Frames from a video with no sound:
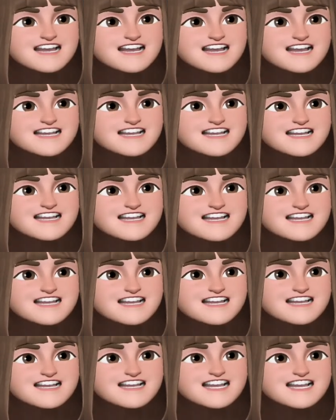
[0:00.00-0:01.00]
now
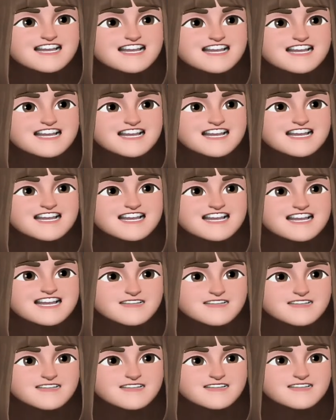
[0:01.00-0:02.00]
guys, and
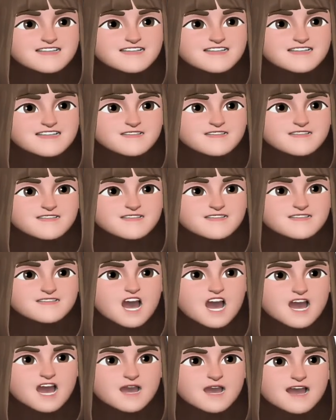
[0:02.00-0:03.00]
yeah, hope you guys enjoy the
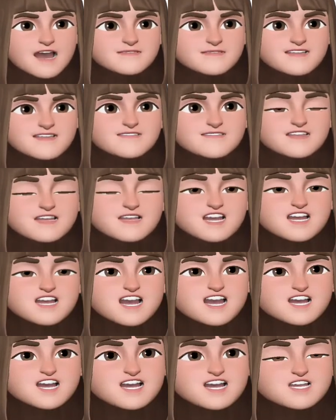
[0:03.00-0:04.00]
vlog.
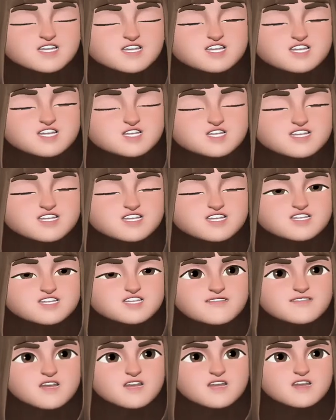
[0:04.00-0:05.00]
I'm using
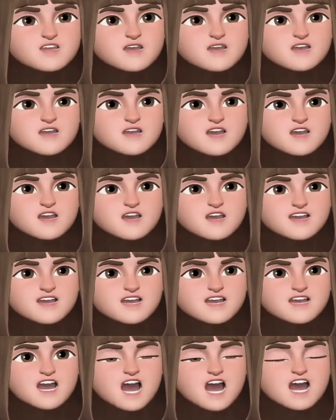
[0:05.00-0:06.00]

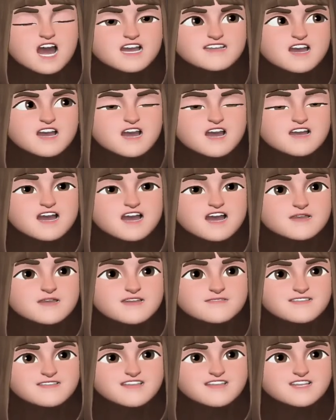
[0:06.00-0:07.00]
Chudo.
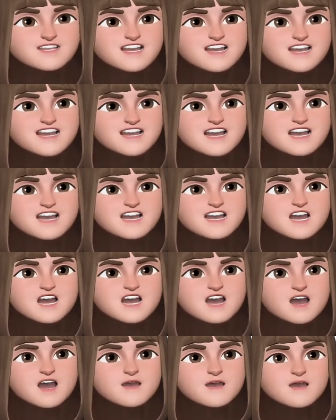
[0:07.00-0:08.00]
I don't have
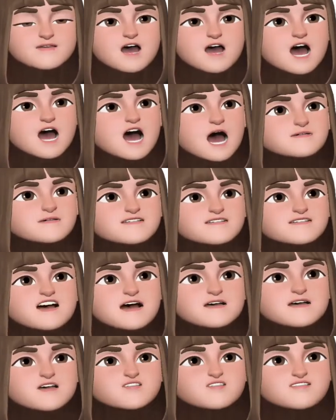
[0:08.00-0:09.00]
Animoji or anything.
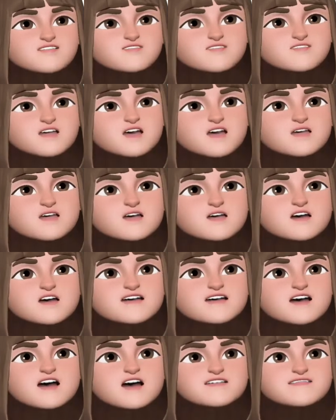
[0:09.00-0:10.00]
I'm using an app
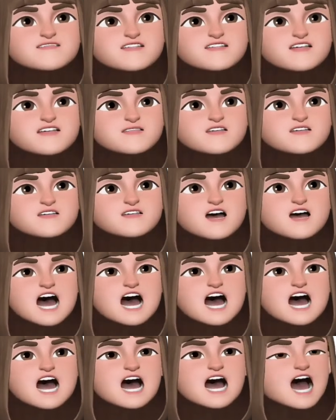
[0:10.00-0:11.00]
called Chudo, and if you
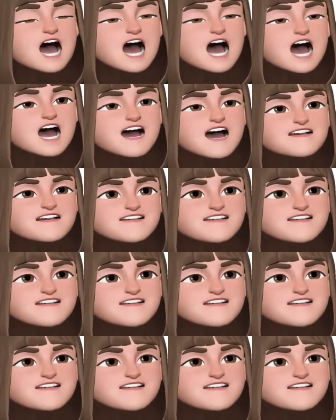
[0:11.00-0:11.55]
guys don't